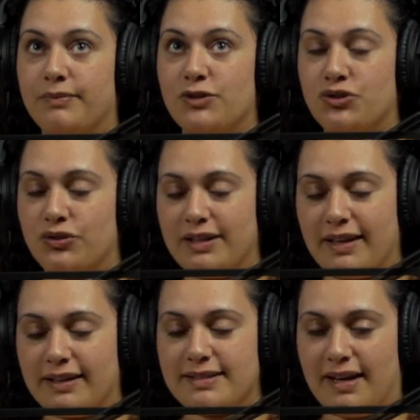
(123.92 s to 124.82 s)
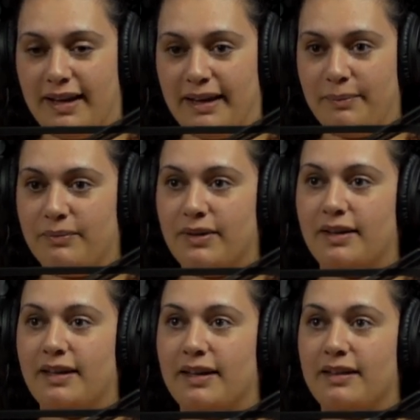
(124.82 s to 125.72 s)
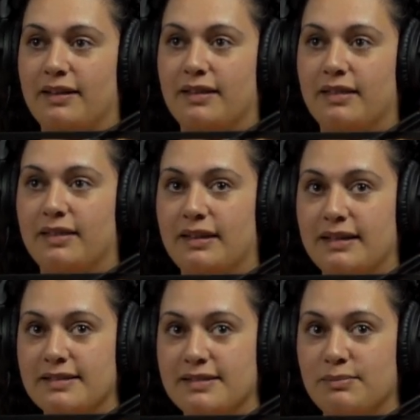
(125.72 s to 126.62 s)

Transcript: during that time, these